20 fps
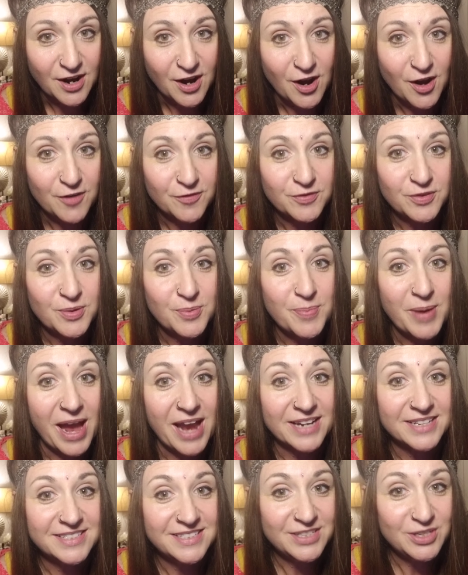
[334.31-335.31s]
of the
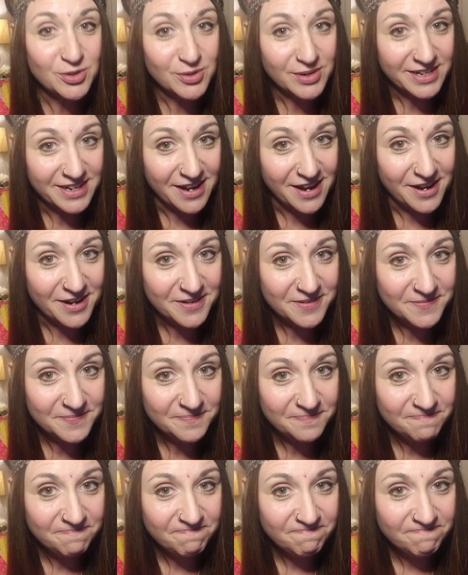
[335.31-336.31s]
bacteria
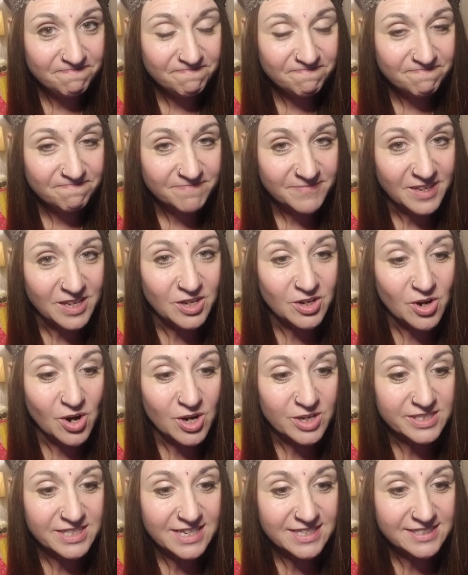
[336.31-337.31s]
in our
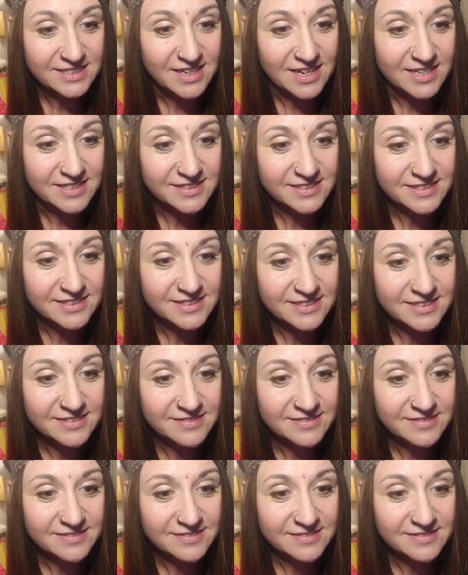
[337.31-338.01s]
intestines.